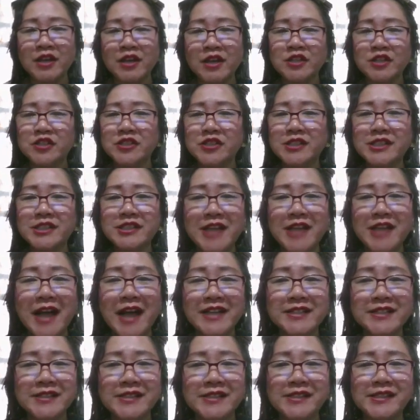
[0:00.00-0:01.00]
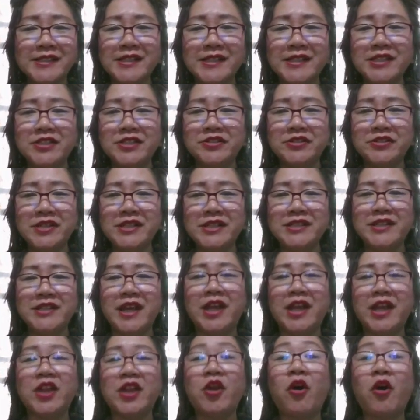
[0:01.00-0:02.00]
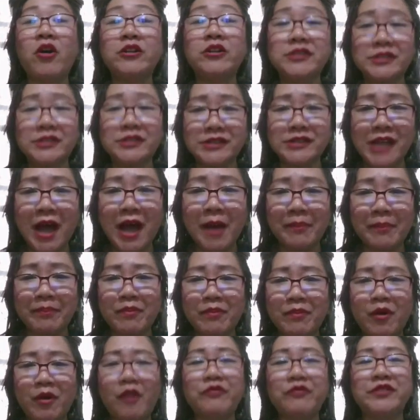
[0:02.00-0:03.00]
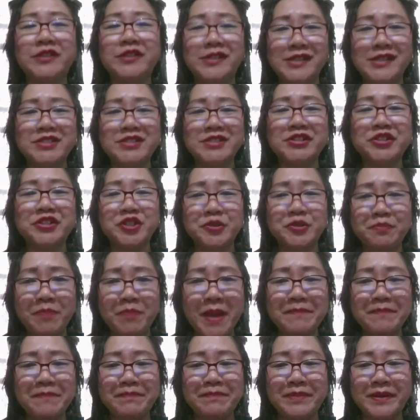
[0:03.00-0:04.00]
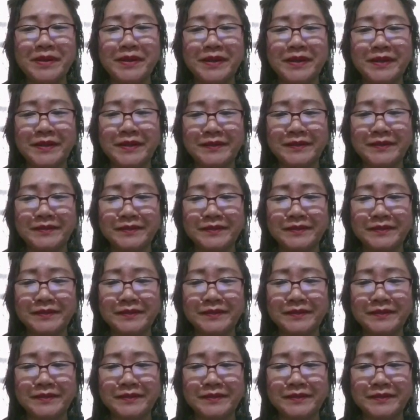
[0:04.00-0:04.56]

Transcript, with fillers: So the title is written on top of the research paper.